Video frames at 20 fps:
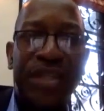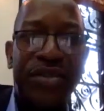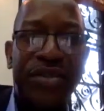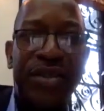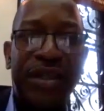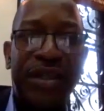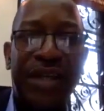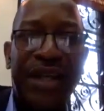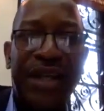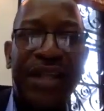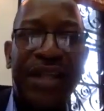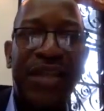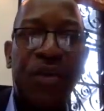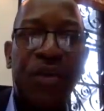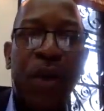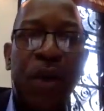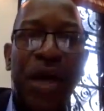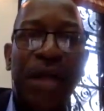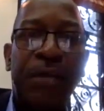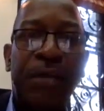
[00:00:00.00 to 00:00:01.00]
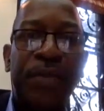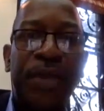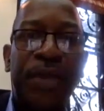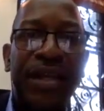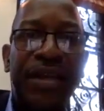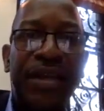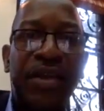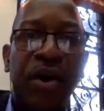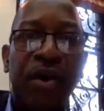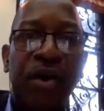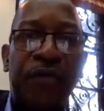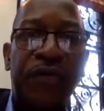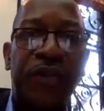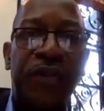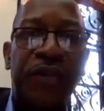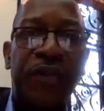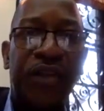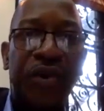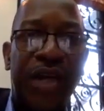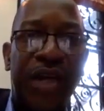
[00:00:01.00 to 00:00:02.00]
interest in the
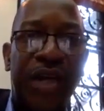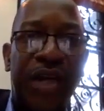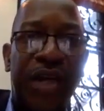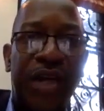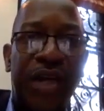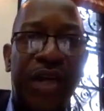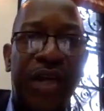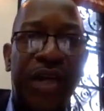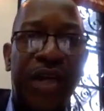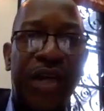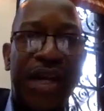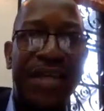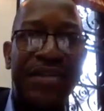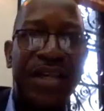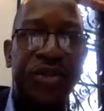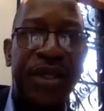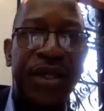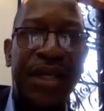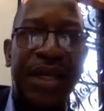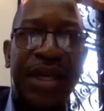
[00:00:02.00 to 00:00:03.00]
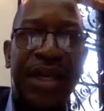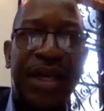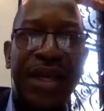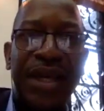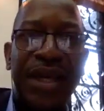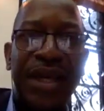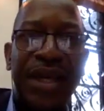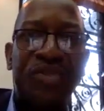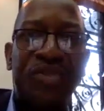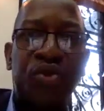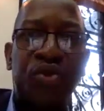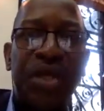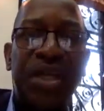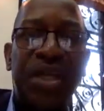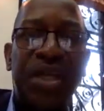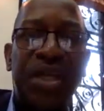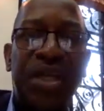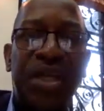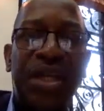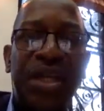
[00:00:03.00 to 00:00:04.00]
well-being of the organization,
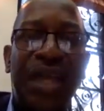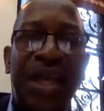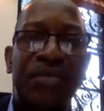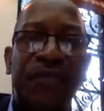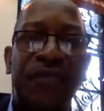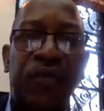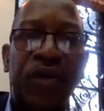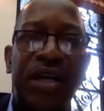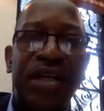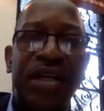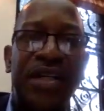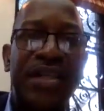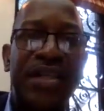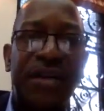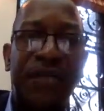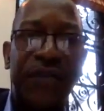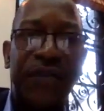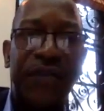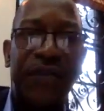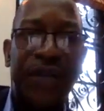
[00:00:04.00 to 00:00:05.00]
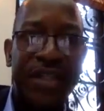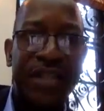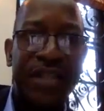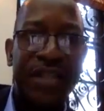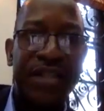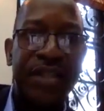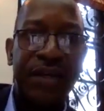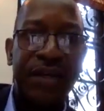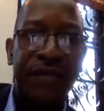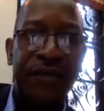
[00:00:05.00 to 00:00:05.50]
is doing himself or herself a